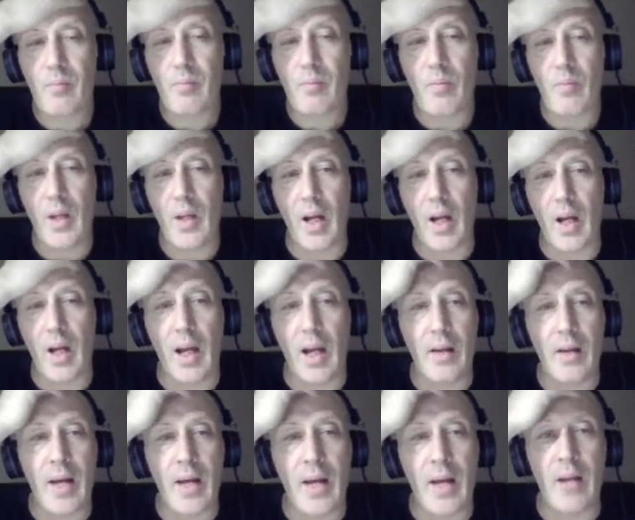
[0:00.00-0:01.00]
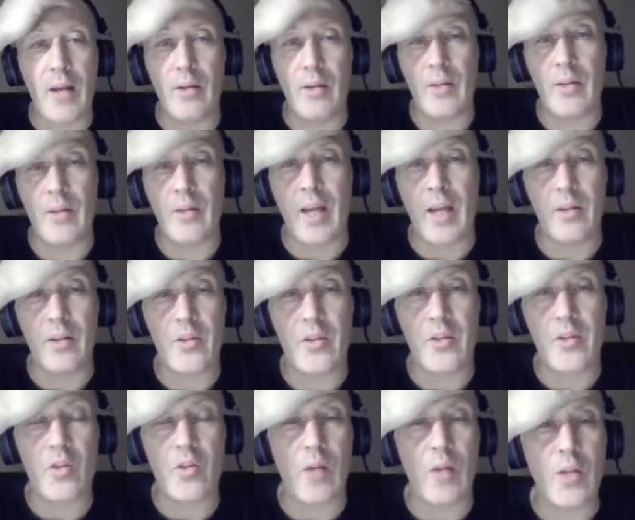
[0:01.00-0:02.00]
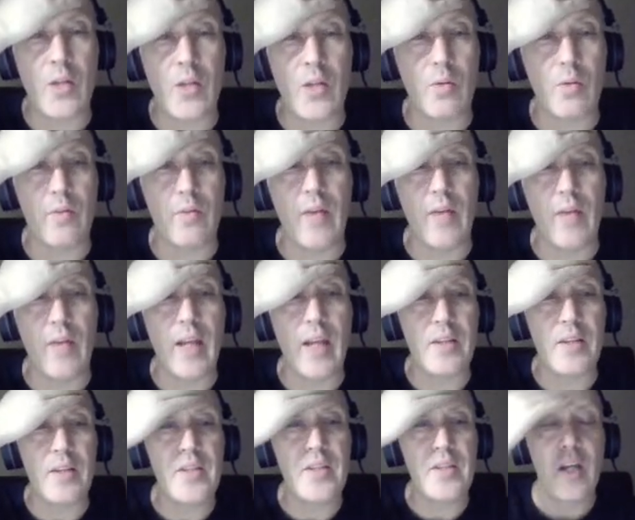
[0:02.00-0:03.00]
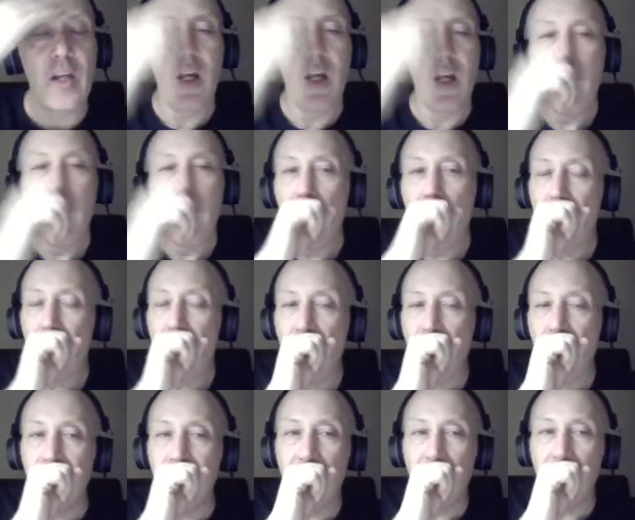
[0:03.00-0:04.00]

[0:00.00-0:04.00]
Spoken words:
had a stretch with Vegas. I